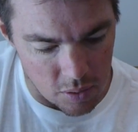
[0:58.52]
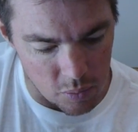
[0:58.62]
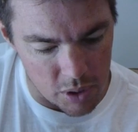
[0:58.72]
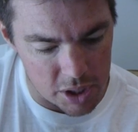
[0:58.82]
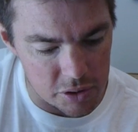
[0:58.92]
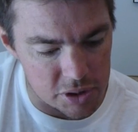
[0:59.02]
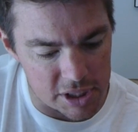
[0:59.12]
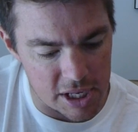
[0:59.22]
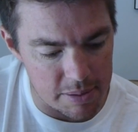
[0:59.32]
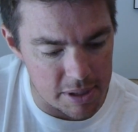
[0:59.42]
When you
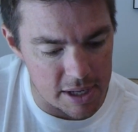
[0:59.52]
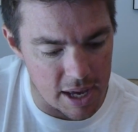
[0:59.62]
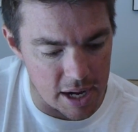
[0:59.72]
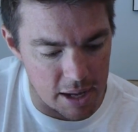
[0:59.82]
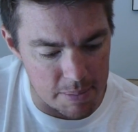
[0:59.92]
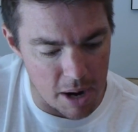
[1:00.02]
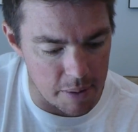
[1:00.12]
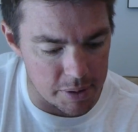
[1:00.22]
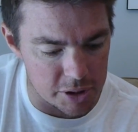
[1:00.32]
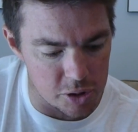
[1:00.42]
see me at a
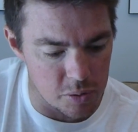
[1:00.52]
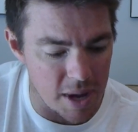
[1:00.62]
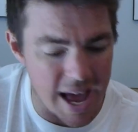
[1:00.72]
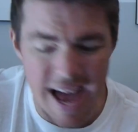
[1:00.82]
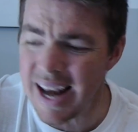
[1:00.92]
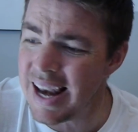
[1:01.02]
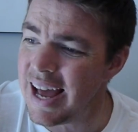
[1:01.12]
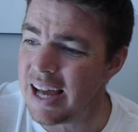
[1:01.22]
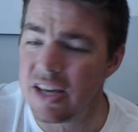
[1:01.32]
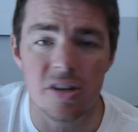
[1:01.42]
bar, but you act
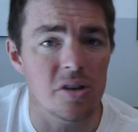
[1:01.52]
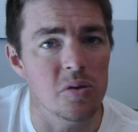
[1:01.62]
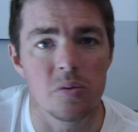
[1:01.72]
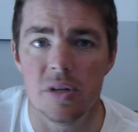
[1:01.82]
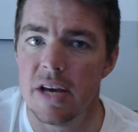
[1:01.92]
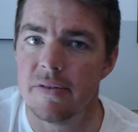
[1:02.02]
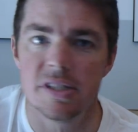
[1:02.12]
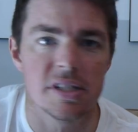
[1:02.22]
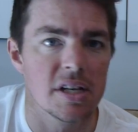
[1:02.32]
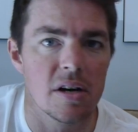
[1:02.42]
like you never
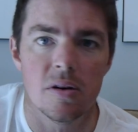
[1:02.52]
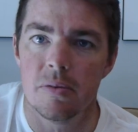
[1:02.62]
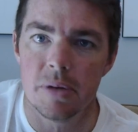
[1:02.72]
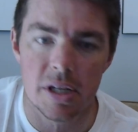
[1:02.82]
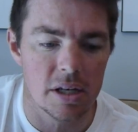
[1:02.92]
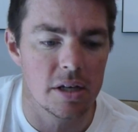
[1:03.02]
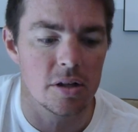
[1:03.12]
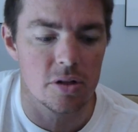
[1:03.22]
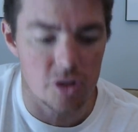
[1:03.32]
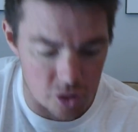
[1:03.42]
saw
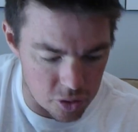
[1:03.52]
me